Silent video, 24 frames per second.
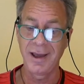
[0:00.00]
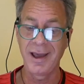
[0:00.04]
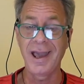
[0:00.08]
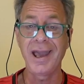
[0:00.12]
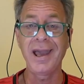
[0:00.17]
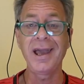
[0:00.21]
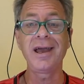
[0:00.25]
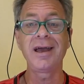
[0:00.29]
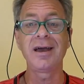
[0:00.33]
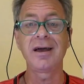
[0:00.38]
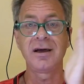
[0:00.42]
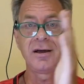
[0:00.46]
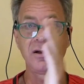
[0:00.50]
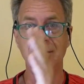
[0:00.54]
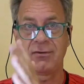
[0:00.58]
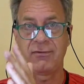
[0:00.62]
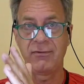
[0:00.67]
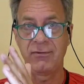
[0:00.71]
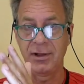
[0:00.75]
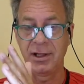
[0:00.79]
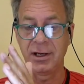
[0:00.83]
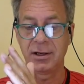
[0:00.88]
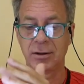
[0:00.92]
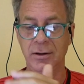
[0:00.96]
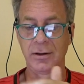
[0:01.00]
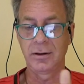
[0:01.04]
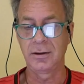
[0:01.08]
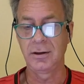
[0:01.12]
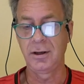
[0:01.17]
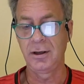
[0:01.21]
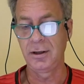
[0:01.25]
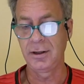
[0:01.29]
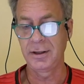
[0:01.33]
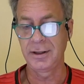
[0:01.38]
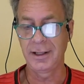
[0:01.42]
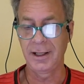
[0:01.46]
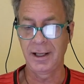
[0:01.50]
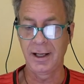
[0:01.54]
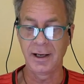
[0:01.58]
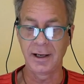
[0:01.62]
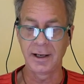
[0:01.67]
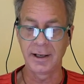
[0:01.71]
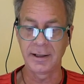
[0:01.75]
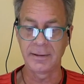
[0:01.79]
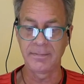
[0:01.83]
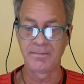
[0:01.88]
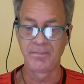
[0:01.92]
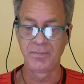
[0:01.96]
and Flickr
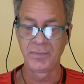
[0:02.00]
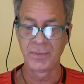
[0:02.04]
online.